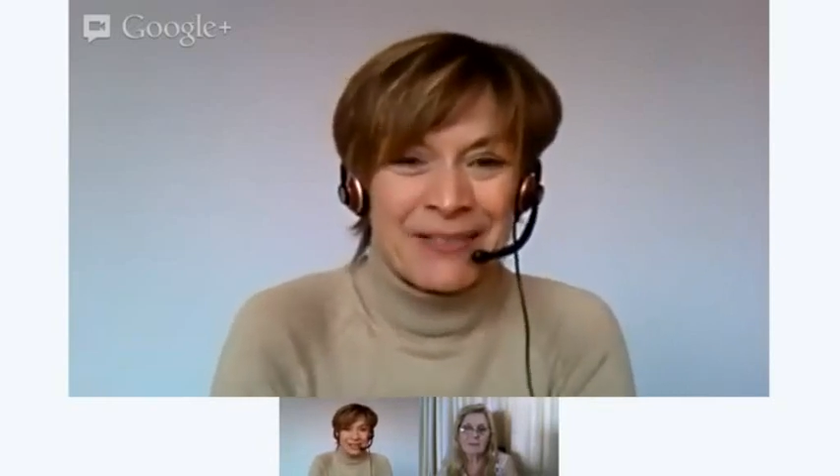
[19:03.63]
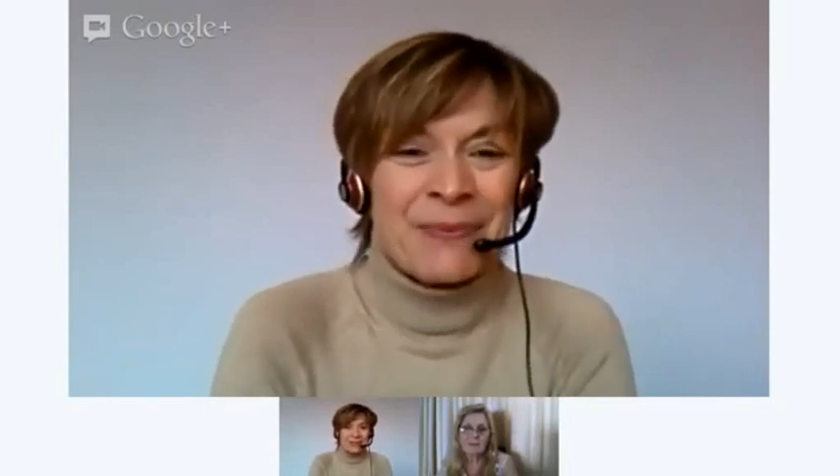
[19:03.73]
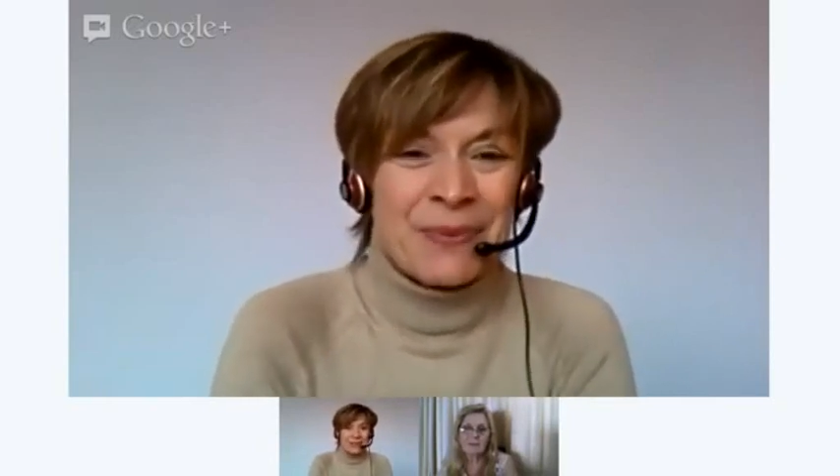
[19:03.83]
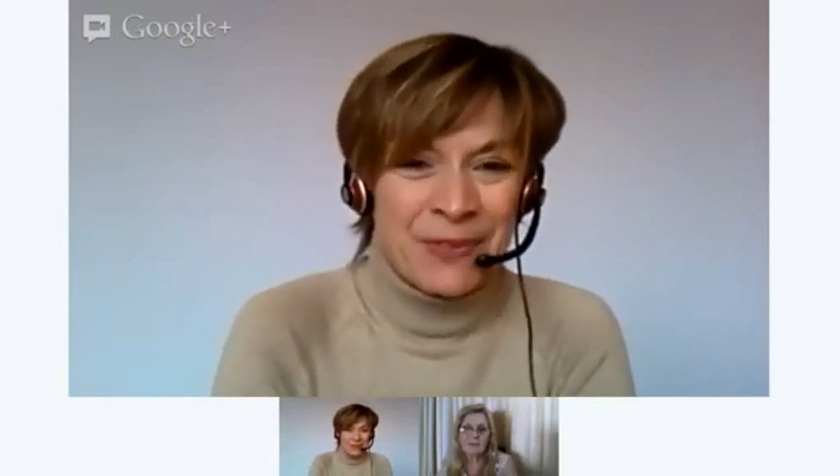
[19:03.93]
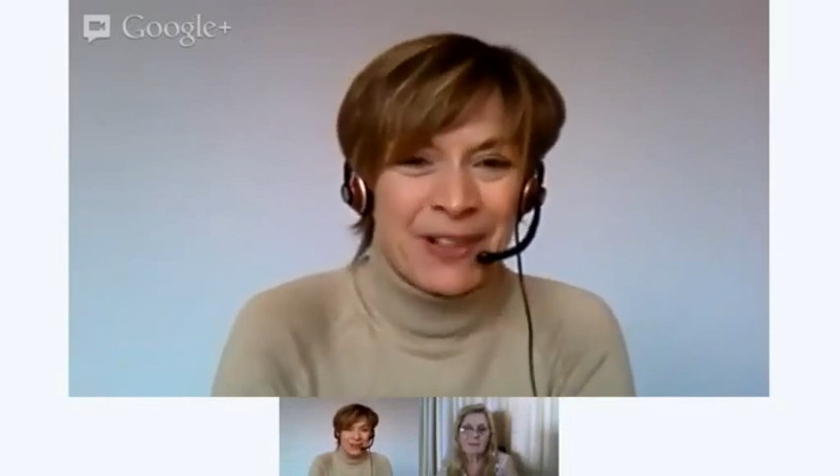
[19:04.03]

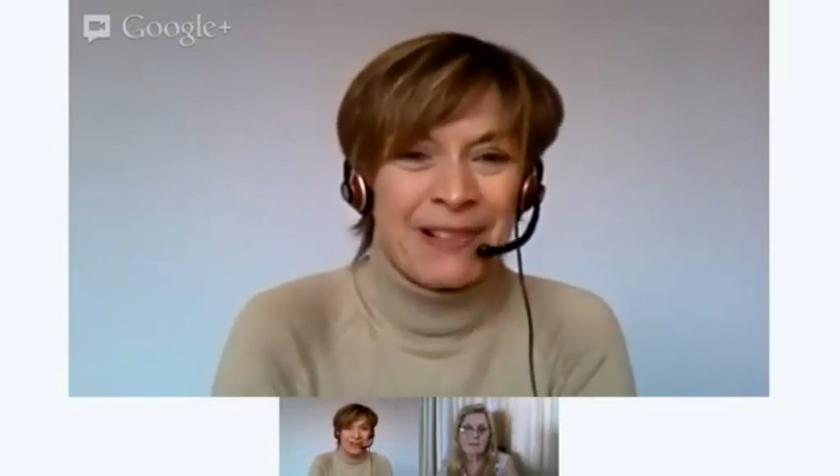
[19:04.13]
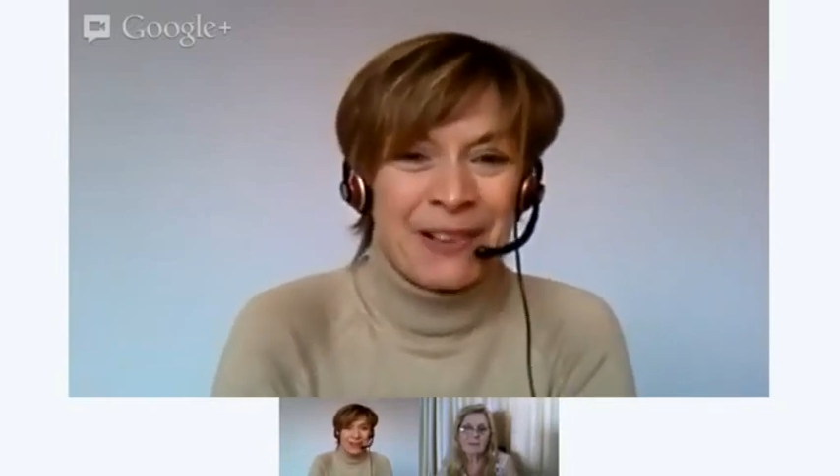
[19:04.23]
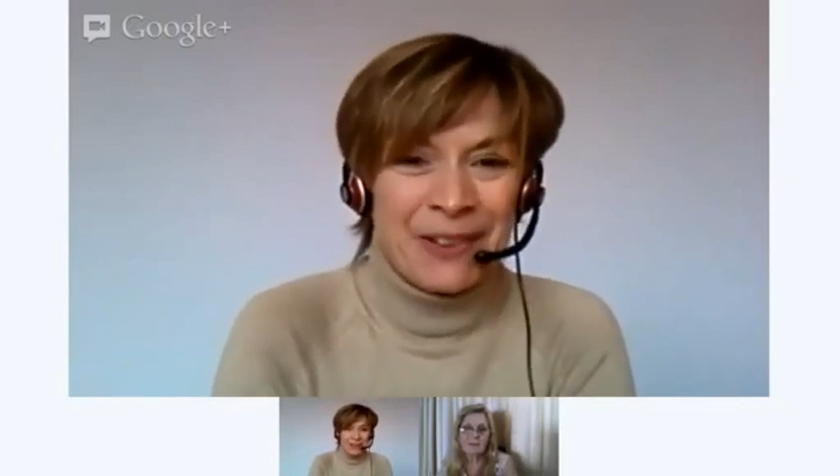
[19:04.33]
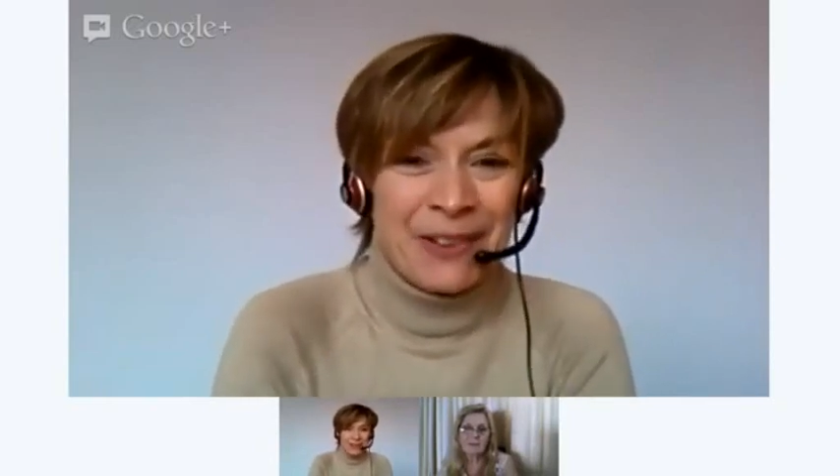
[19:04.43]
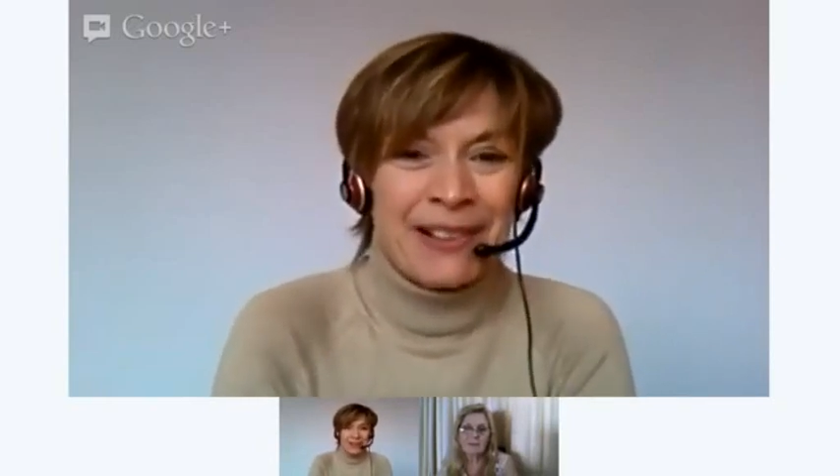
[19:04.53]
very,
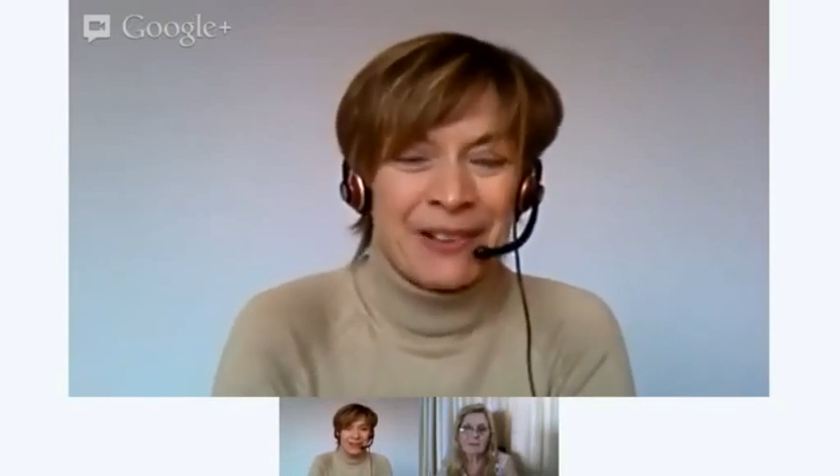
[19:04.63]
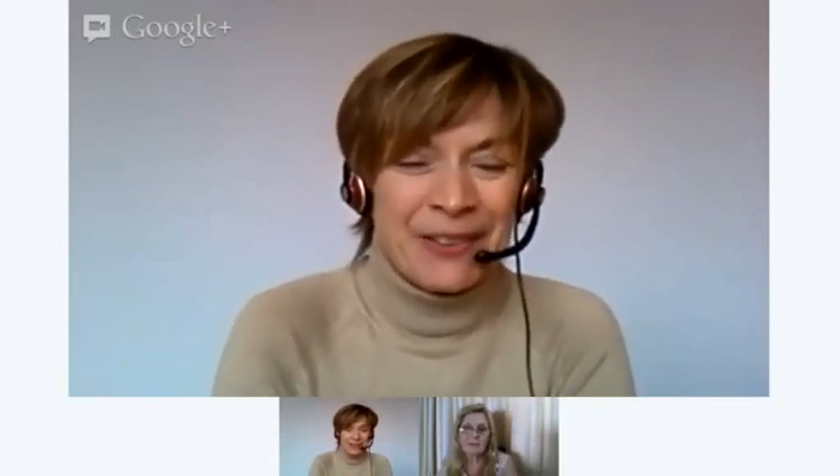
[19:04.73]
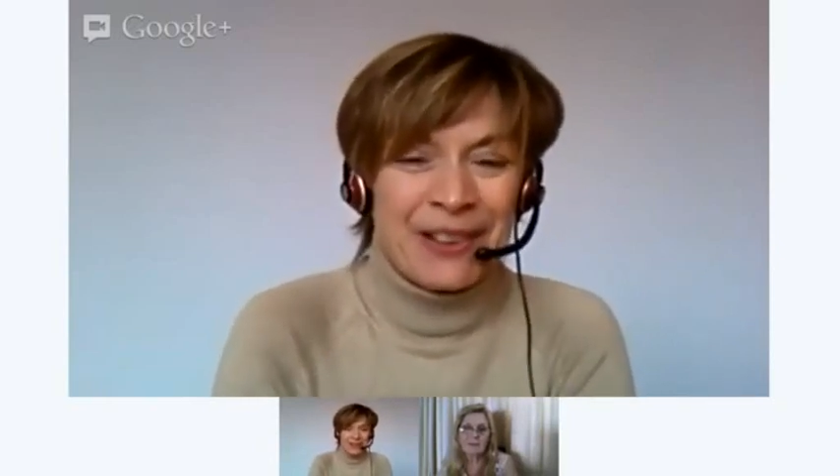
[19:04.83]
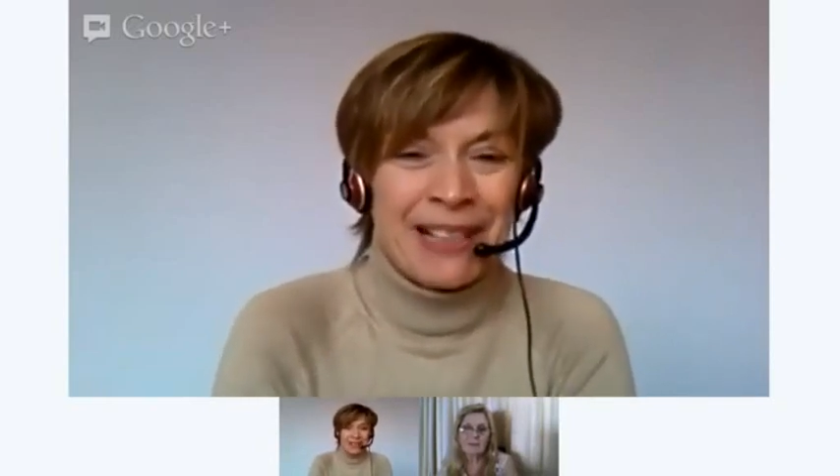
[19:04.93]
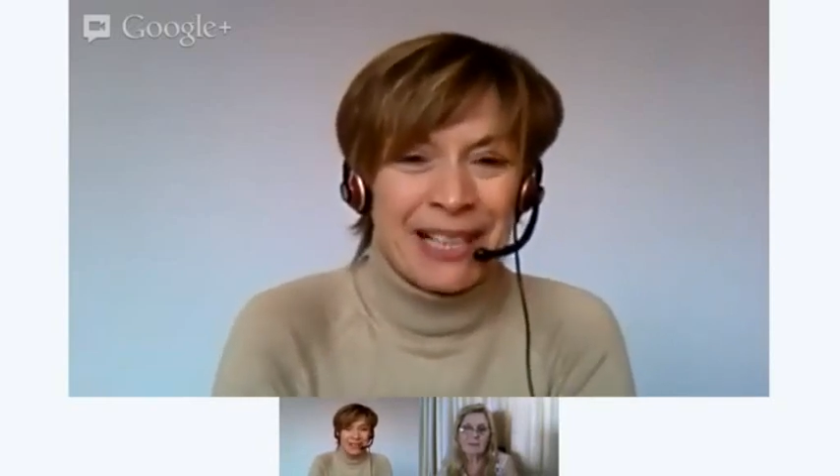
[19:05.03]
very,
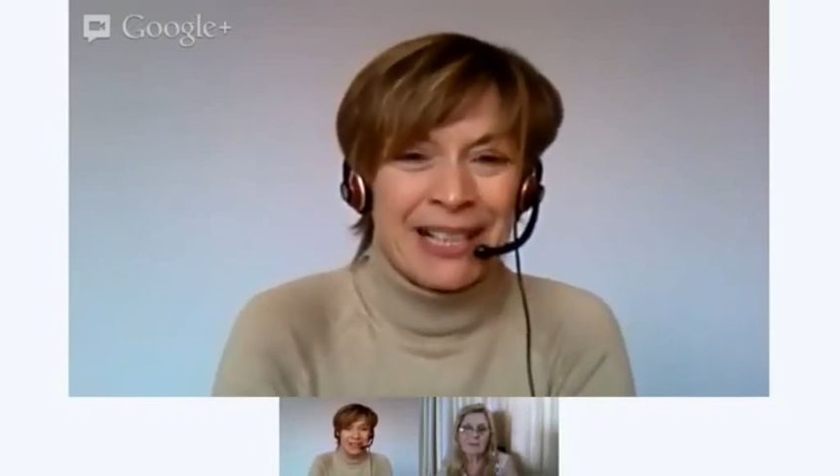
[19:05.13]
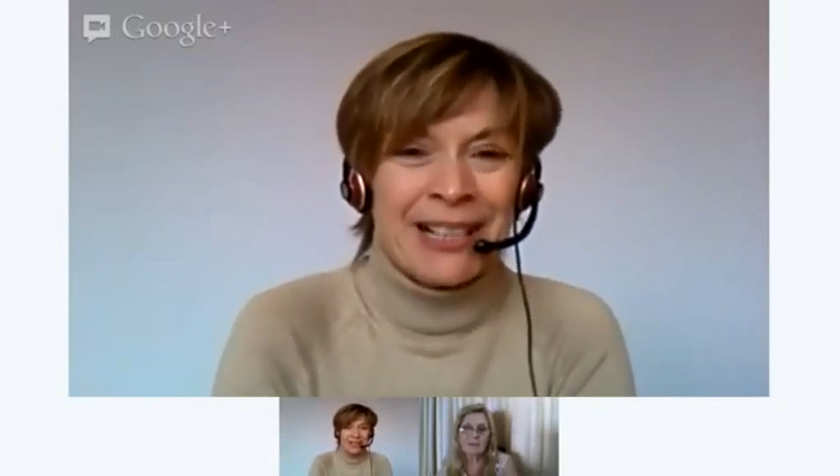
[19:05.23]
very